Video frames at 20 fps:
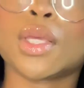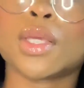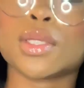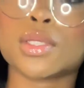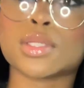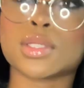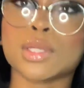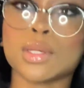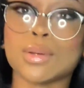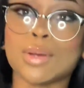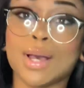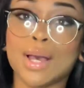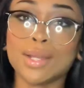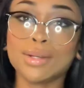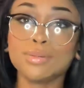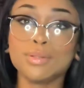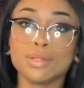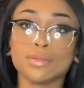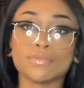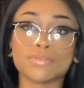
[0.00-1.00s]
so I
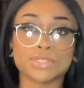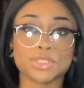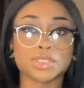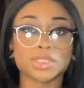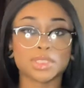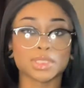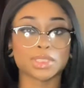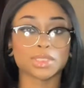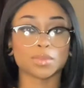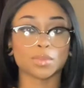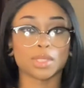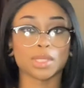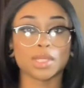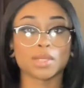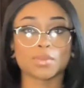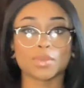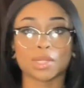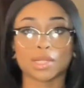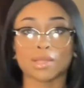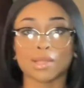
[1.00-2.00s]
don't know if it's just me,
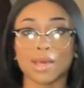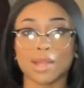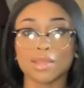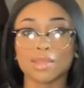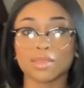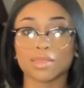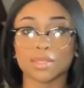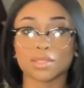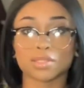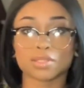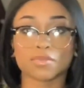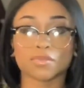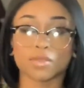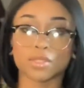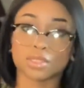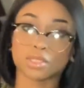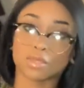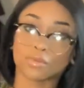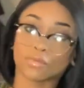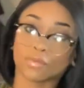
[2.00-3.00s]
but a lot of things
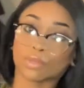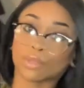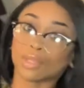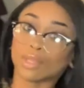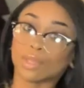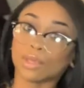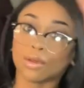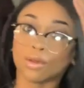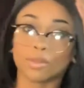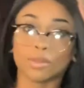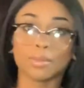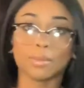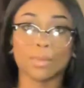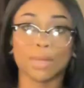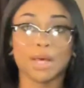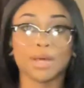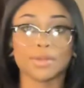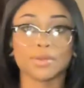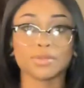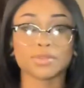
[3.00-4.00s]
fit differently on the
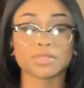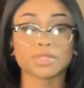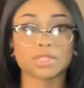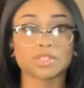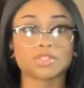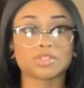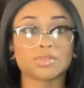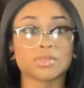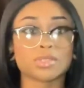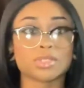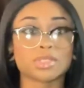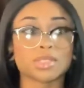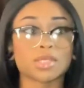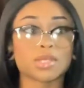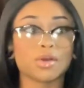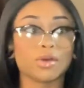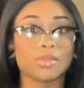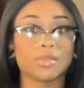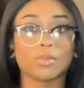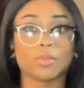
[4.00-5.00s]
models that you see
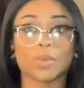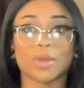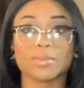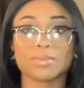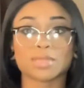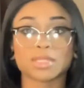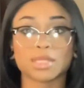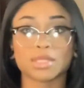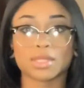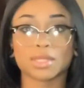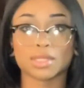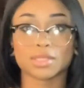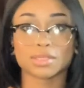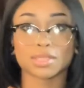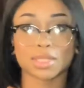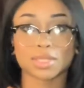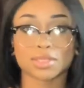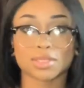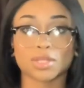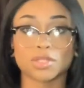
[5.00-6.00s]
on the website than it
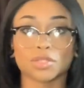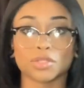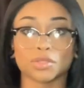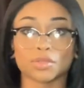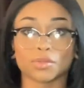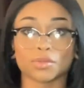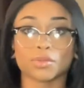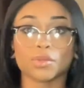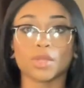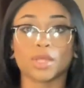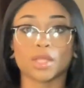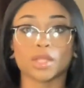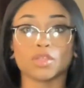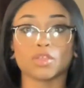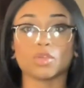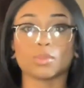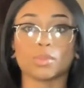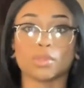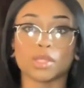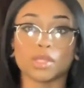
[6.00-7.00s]
does on you and
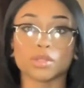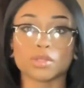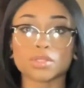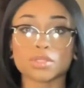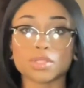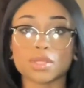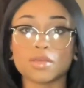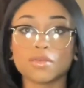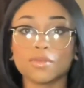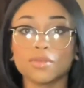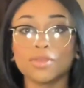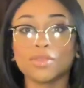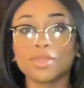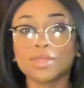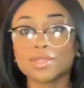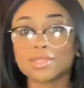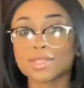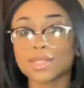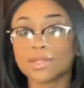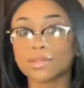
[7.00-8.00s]
you play yourself, you think
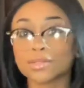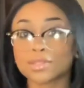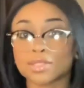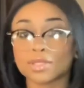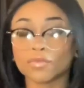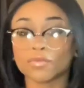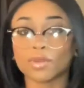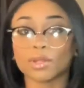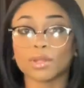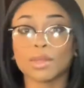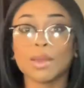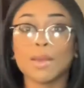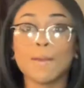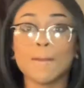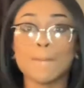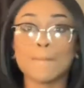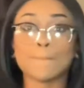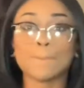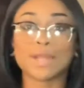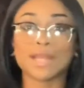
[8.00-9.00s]
it's gonna look different.
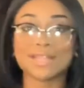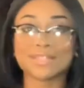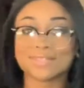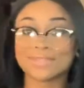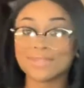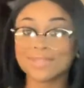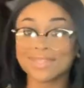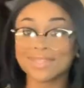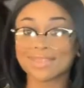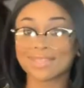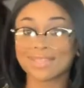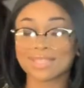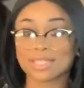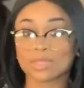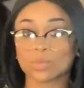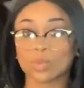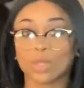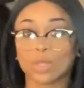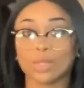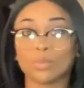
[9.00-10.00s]
But I do like
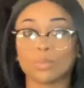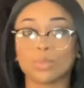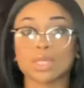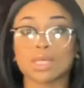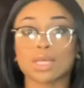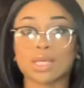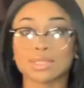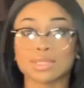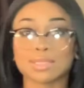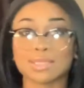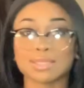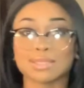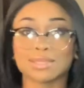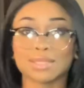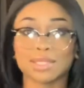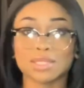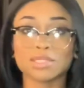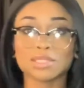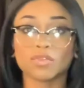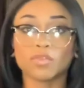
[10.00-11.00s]
this one because it
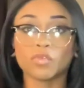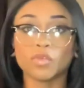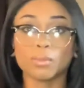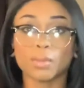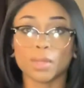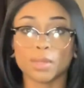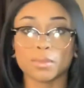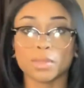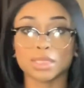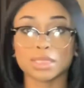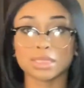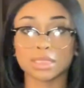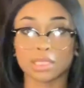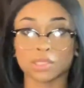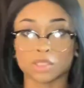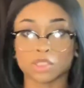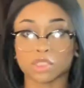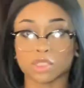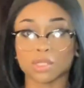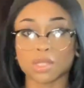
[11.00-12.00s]
does fit my
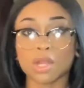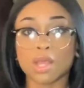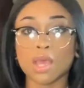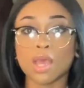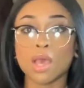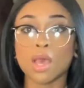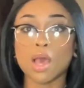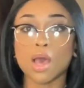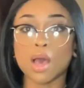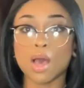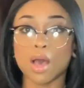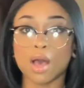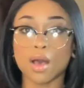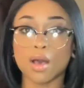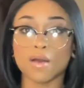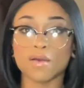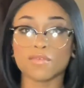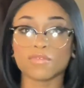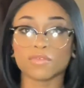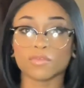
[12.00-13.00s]
midsection
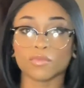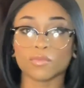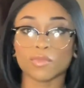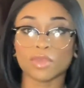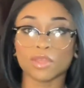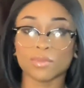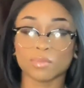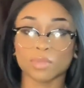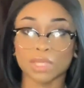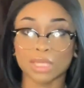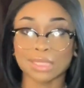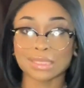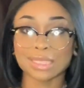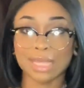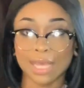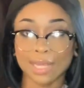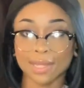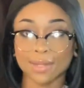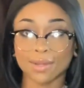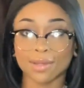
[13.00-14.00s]
of it being
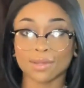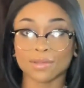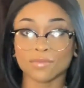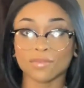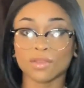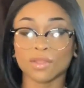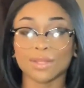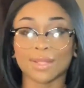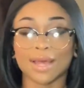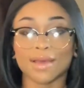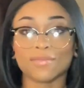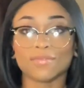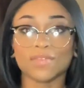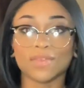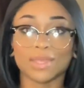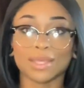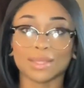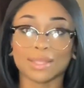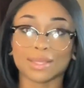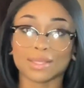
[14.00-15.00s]
tight enough and not
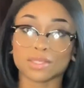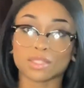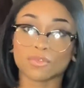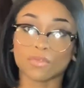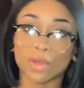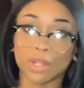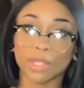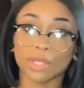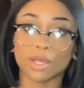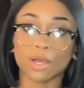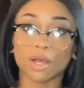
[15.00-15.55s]
feeling like it's falling